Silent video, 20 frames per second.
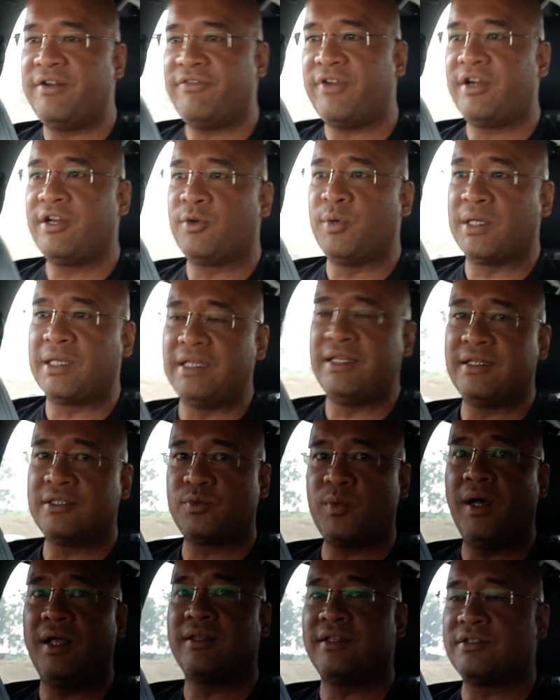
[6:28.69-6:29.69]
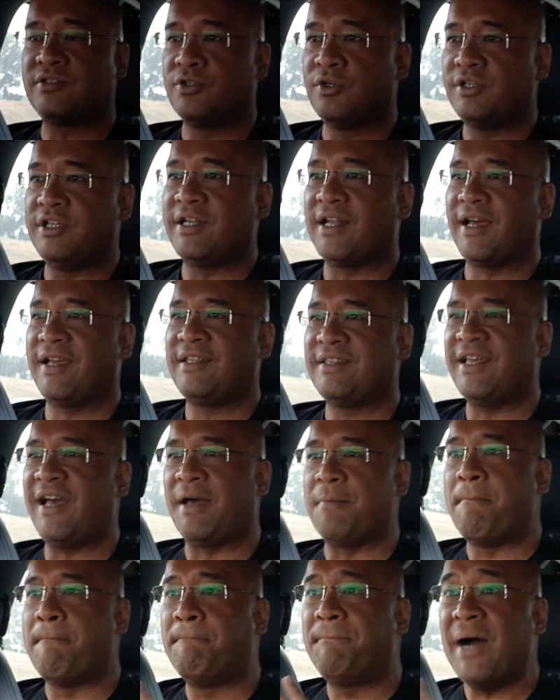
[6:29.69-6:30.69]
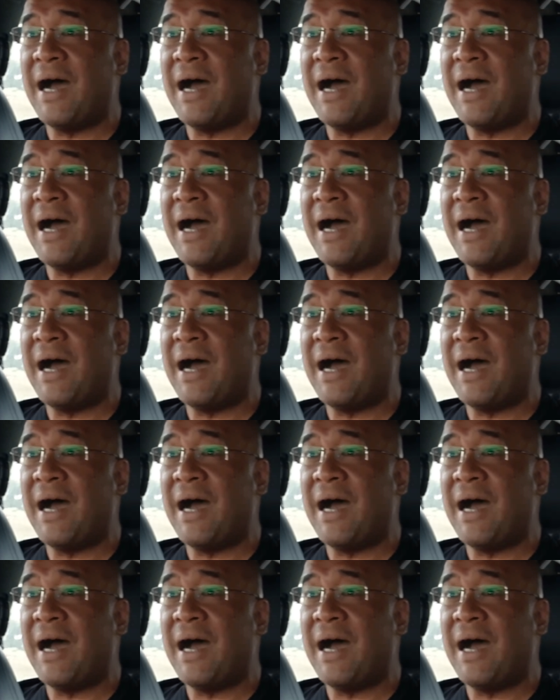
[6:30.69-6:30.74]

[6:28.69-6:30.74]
very quickly as well. There's no denying that.